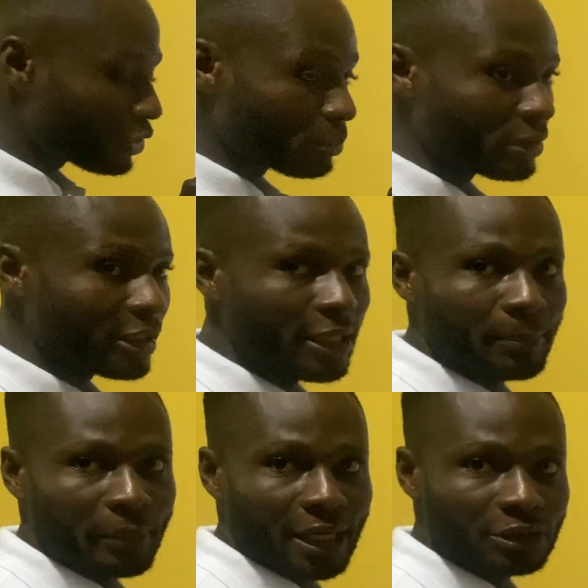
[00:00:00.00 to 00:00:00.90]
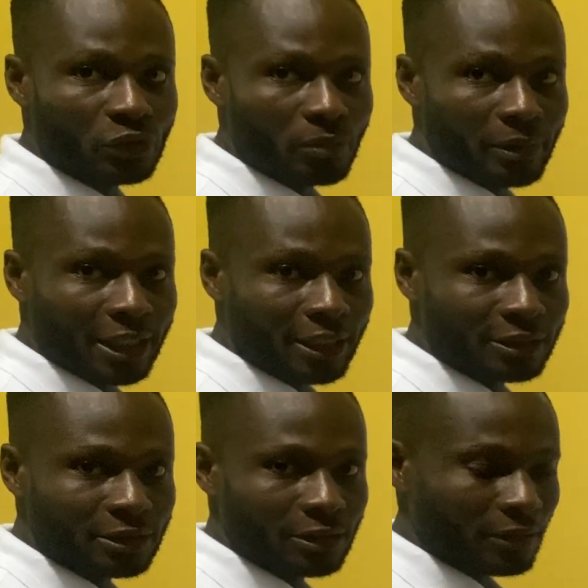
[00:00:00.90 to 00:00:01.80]
to be a plus or
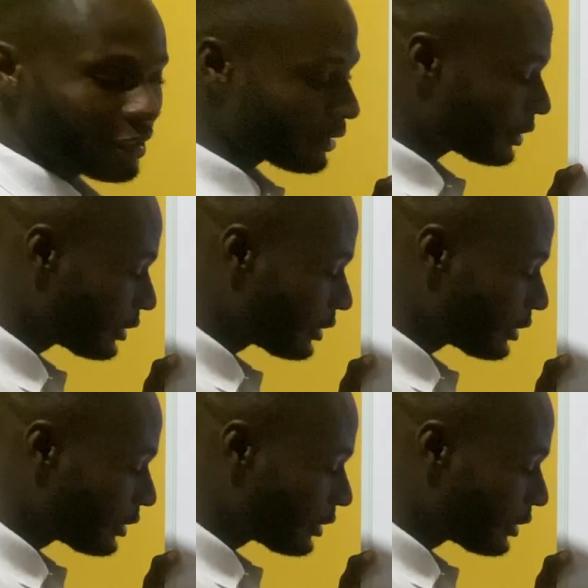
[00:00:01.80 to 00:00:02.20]
minus, right?